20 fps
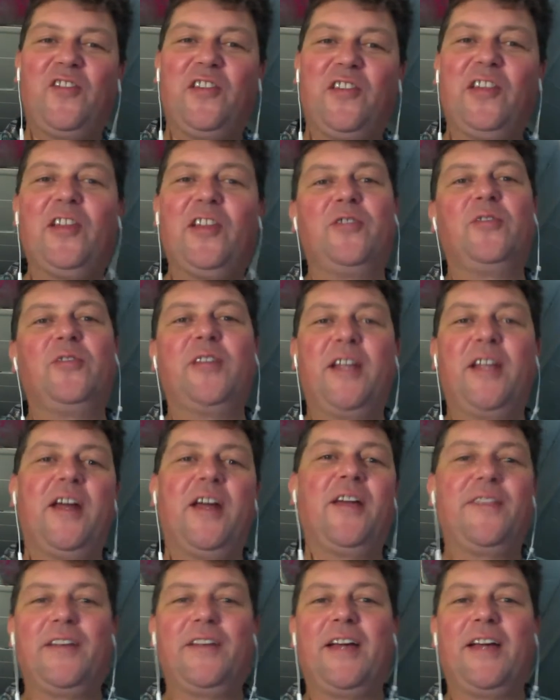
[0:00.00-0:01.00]
literally
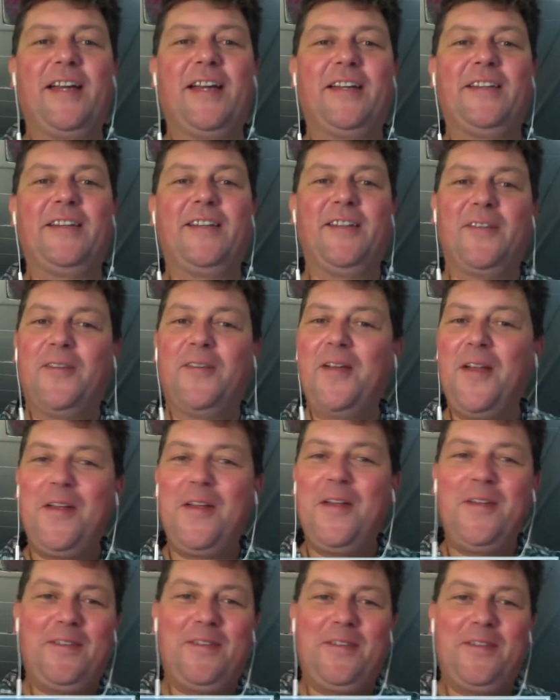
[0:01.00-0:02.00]
nothing I can do
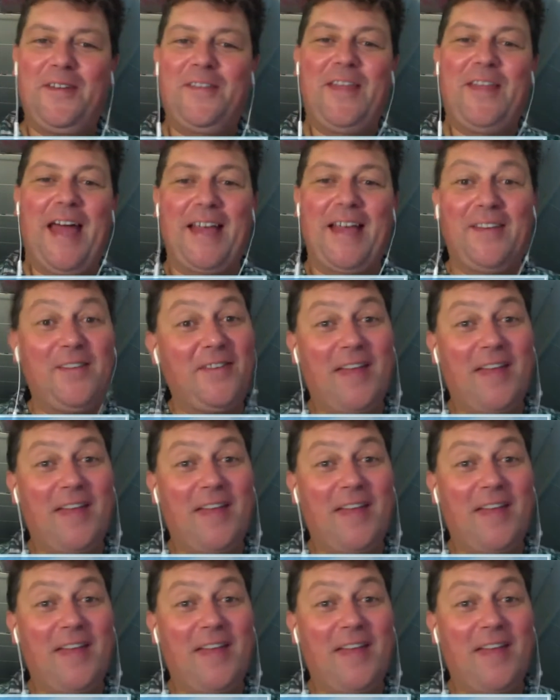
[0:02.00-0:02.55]
because that's